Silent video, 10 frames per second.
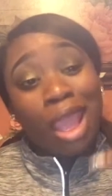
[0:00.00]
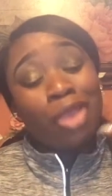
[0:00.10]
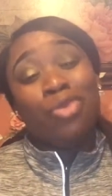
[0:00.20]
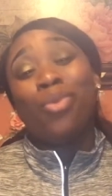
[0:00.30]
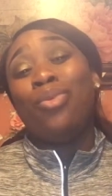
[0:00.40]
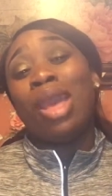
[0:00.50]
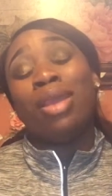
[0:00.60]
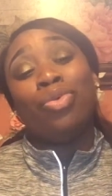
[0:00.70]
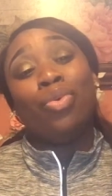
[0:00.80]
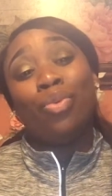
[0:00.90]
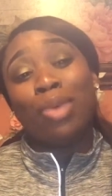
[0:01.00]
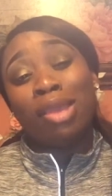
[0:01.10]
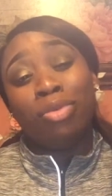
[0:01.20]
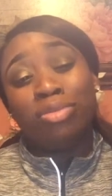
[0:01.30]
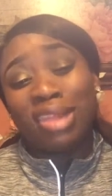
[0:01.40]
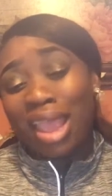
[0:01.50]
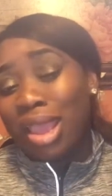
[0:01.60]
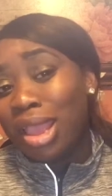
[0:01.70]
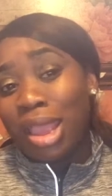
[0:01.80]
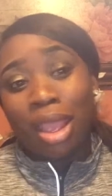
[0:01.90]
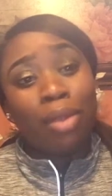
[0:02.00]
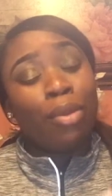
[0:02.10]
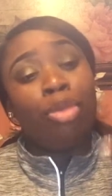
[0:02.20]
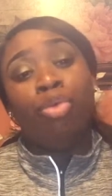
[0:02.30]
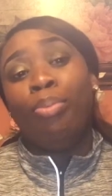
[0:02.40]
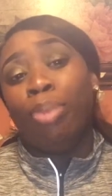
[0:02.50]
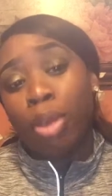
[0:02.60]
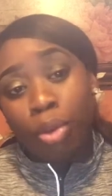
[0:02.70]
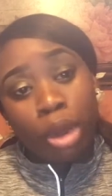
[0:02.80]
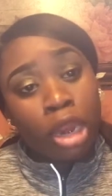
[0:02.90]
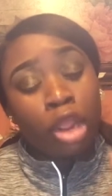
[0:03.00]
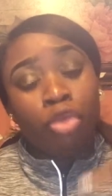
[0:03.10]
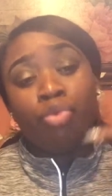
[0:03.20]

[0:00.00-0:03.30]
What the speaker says: and you taking care, and you building